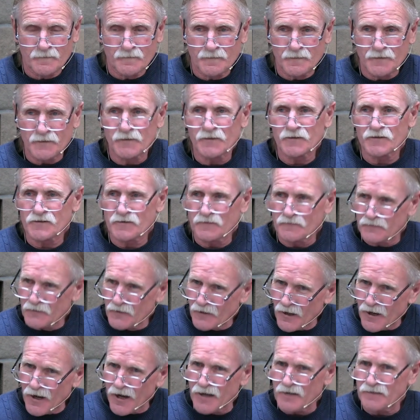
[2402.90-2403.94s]
because of
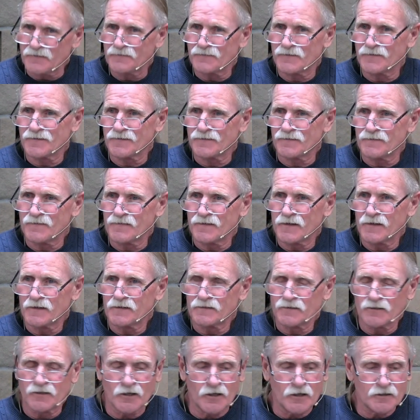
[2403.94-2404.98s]
God.
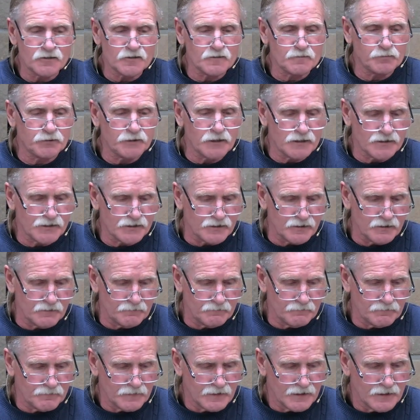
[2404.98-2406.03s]
God has blessed
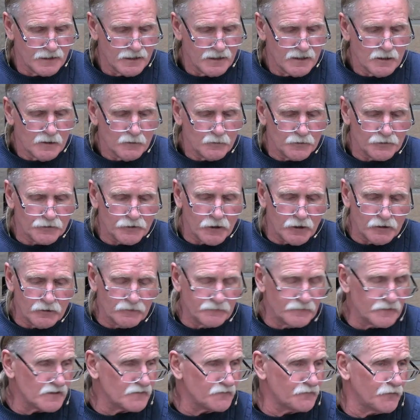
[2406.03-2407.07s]
him with all of
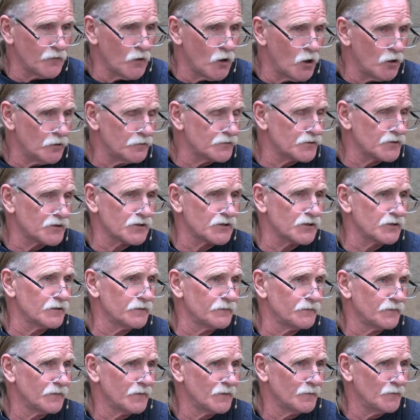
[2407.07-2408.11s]
his faults,
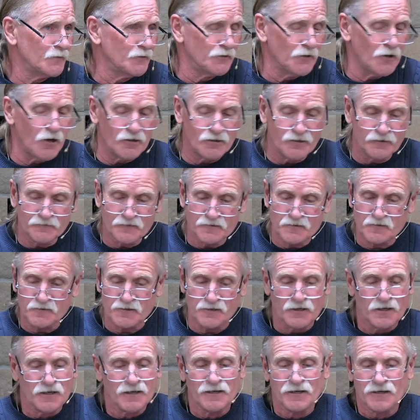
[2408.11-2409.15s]
with all of his
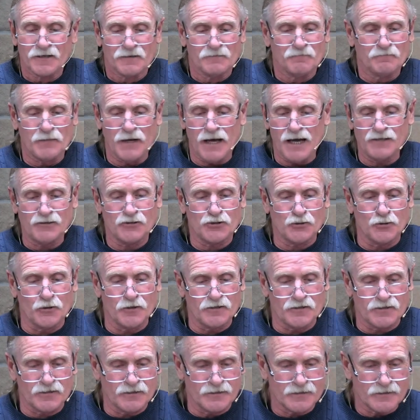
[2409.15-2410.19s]
bad
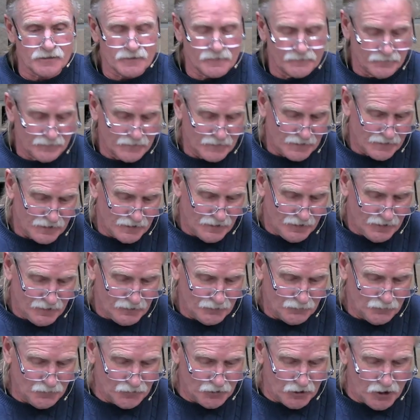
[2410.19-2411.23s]
choices,
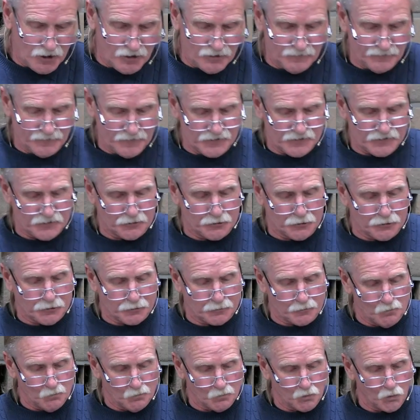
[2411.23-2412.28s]
with all of his
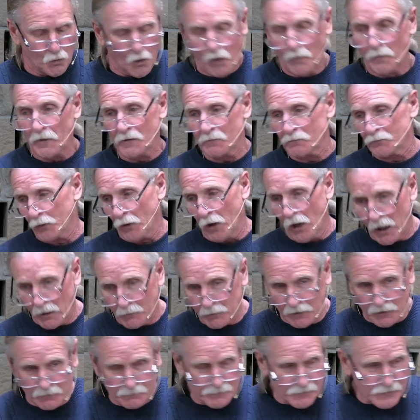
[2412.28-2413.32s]
woman
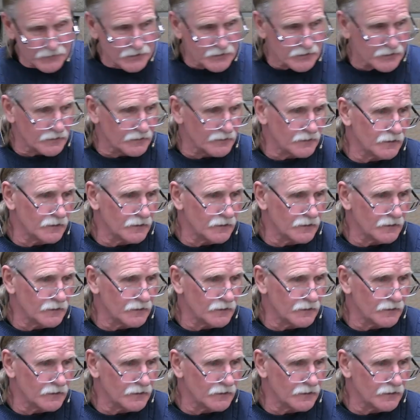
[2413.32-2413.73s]
problems.